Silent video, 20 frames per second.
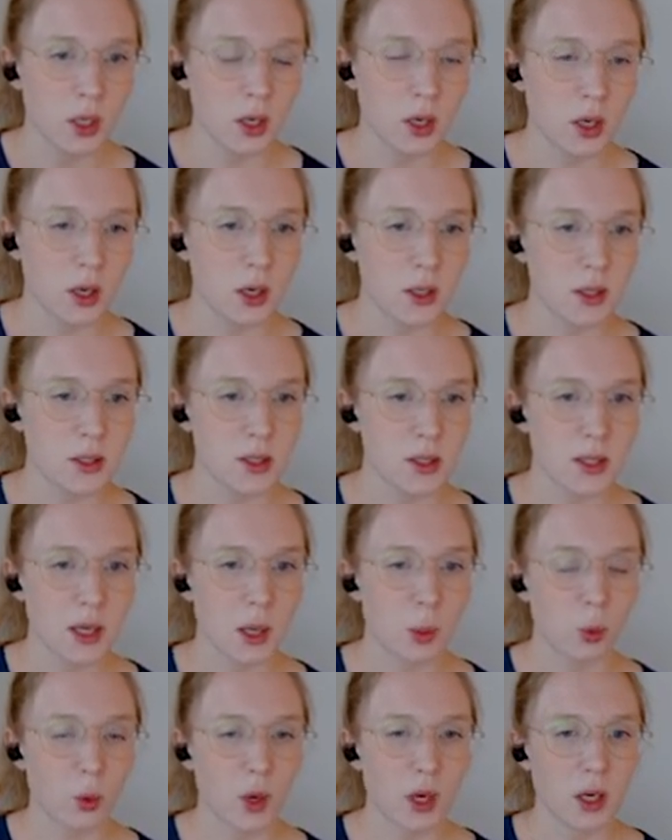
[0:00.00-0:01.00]
Uh, it's the
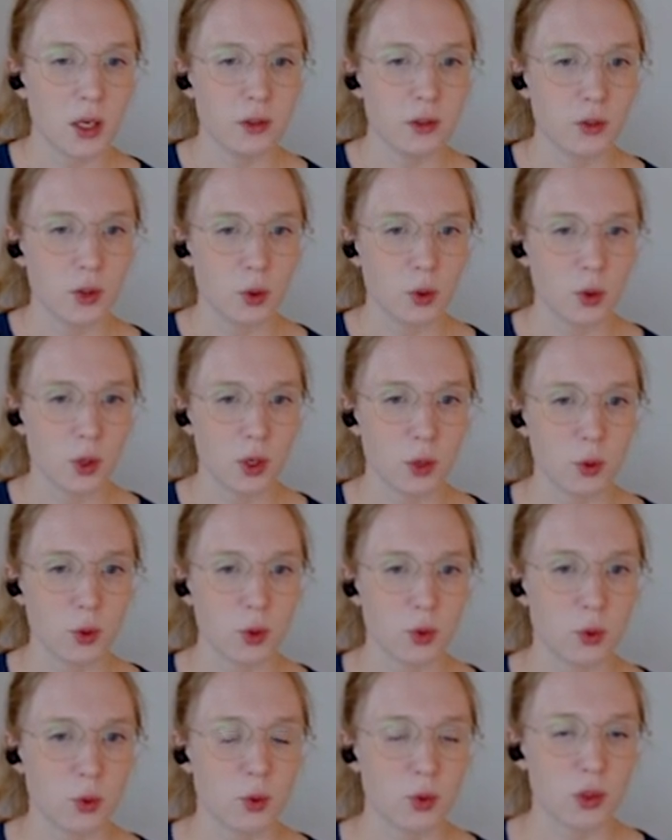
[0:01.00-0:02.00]
same way if you're able
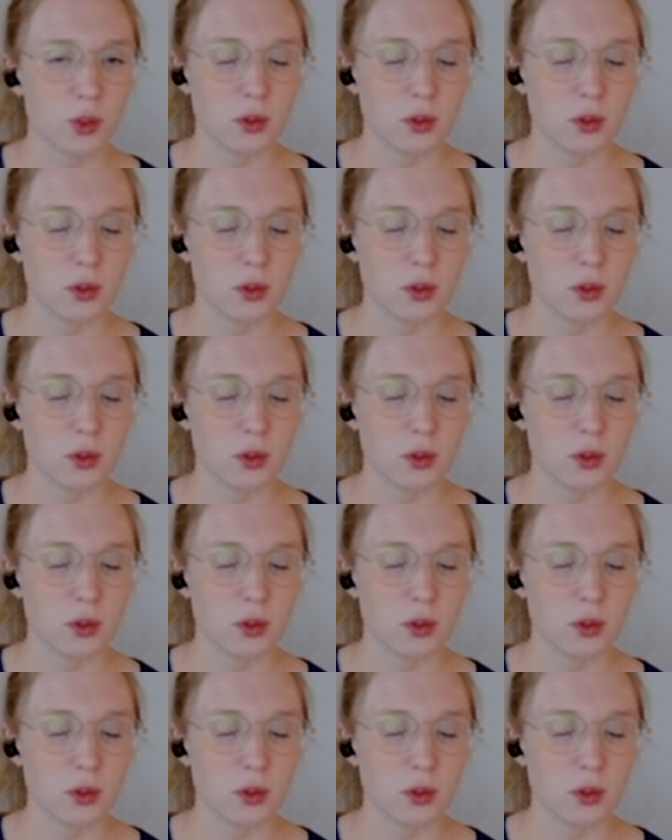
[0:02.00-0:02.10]
to